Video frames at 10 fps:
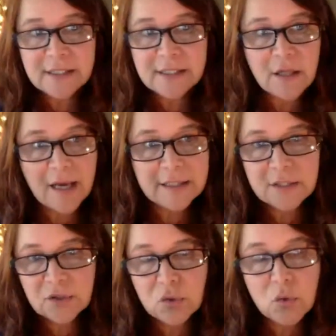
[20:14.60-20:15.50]
a lot of
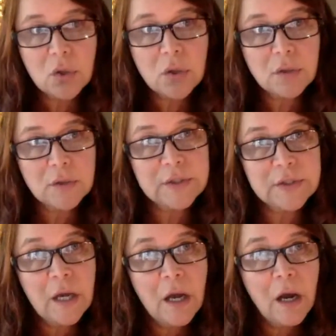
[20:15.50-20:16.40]
schools
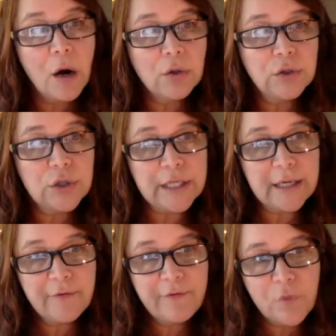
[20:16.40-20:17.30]
are
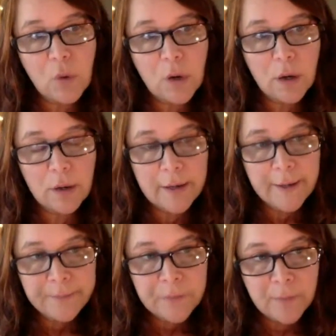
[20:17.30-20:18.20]
looking for
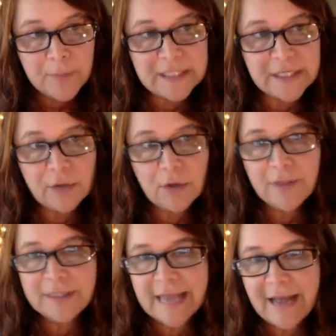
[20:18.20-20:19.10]
material
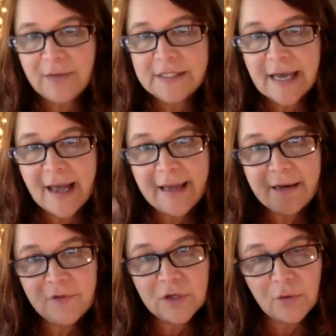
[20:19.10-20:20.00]
that's outside
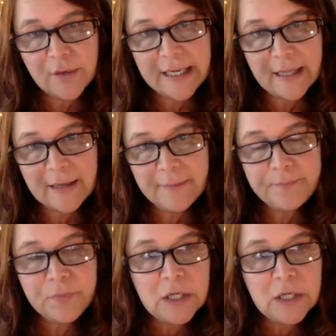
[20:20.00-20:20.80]
of the curriculum.